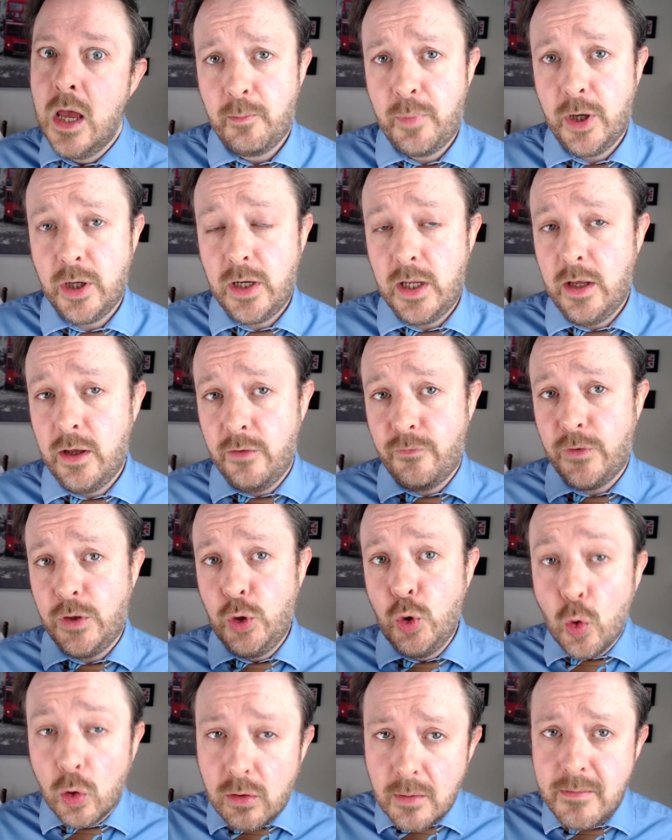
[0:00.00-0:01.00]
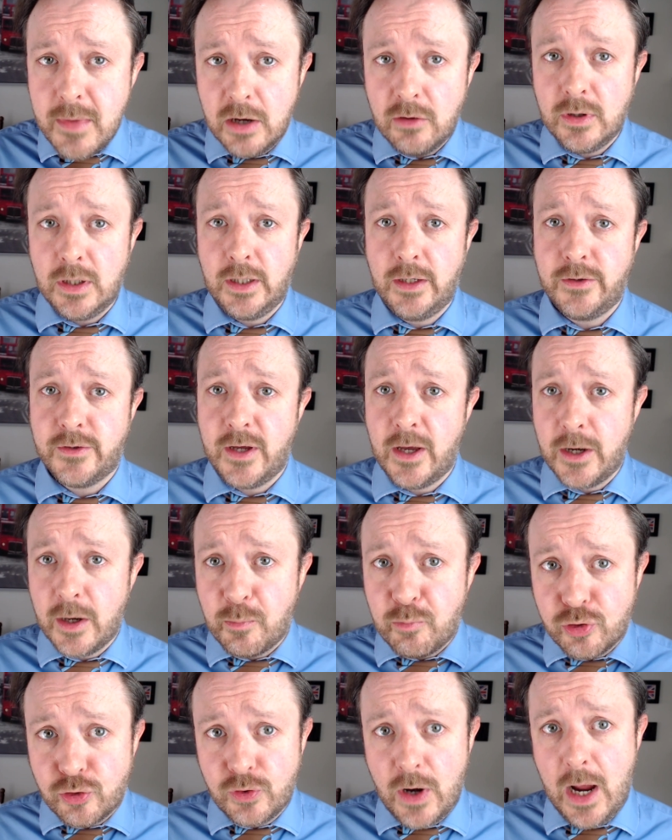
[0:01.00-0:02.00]
But if you're a Marylander and
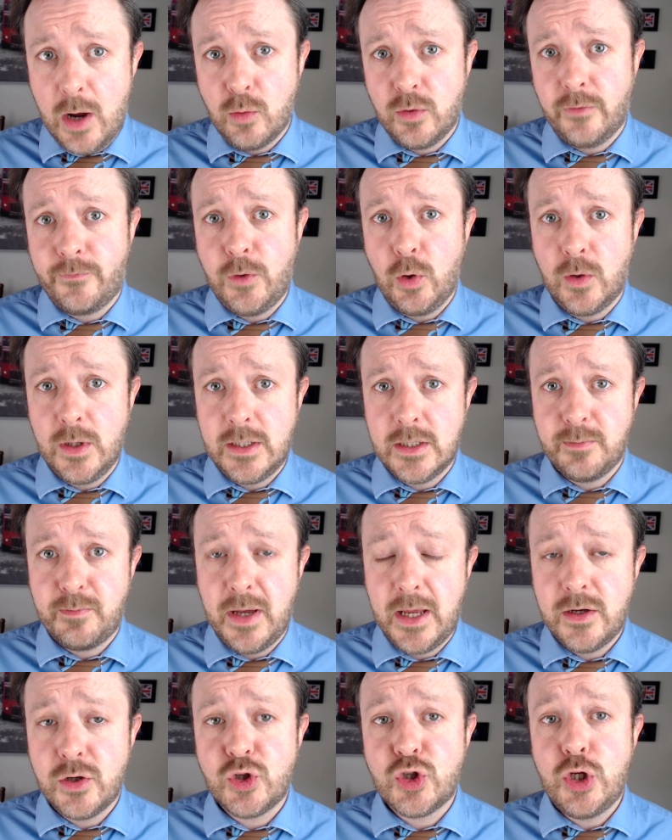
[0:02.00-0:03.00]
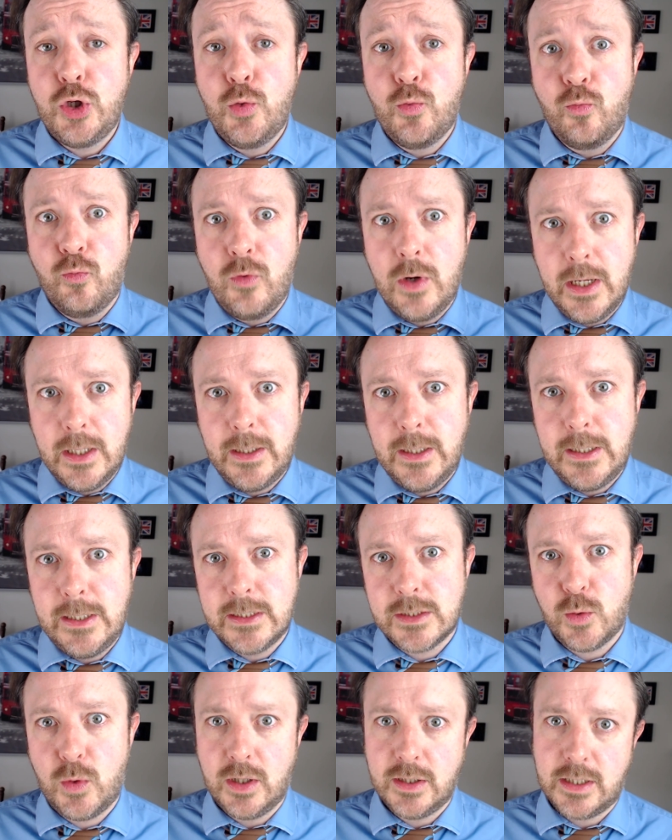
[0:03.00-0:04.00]
are proud of your independence, you really
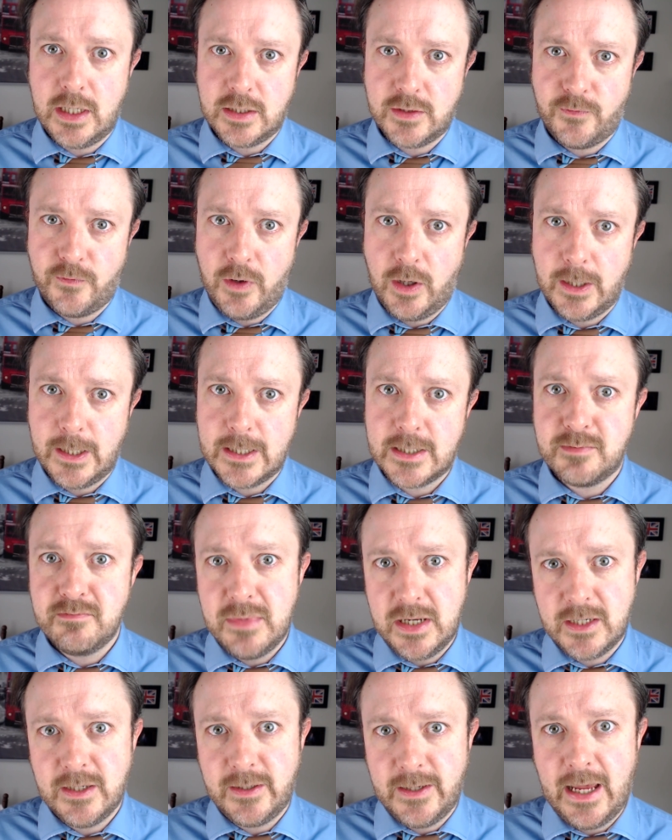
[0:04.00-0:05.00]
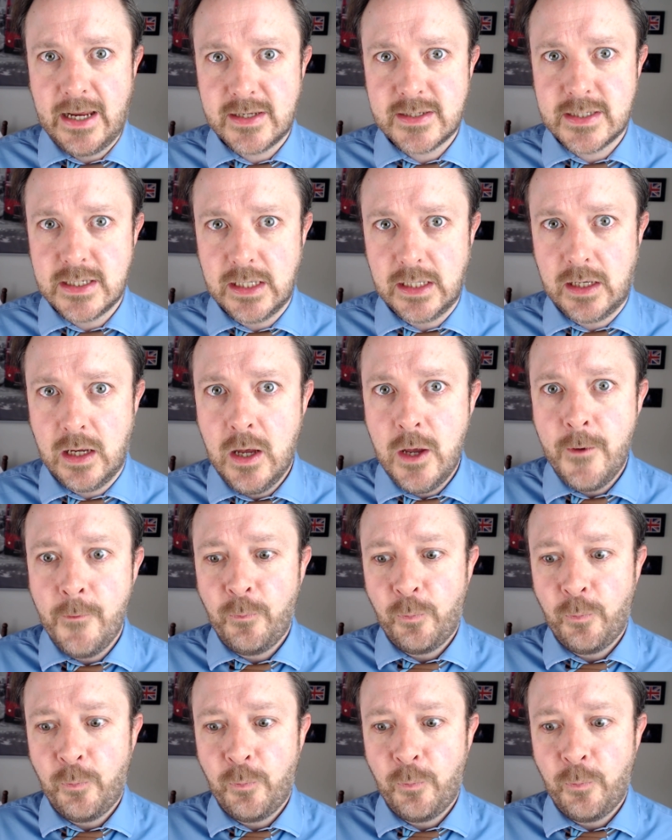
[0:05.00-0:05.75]
need to identify as Mid-Atlantic,